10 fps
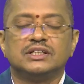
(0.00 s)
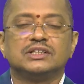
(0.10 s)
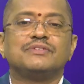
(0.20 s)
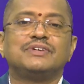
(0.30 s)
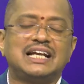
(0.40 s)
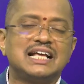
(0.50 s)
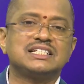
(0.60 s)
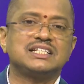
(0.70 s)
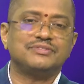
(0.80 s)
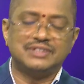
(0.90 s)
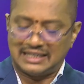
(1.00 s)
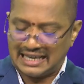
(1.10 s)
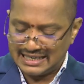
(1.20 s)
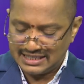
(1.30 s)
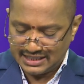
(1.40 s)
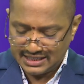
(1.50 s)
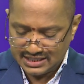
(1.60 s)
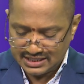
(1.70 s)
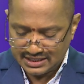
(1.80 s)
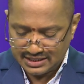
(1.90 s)
The velocity of the light
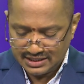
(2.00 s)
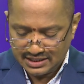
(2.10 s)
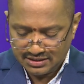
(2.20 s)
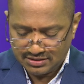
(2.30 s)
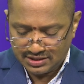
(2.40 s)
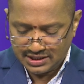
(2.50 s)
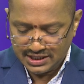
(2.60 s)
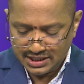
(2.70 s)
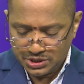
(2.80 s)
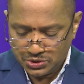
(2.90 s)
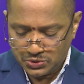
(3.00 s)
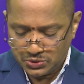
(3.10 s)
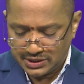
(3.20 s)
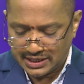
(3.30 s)
is 3 × 10⁸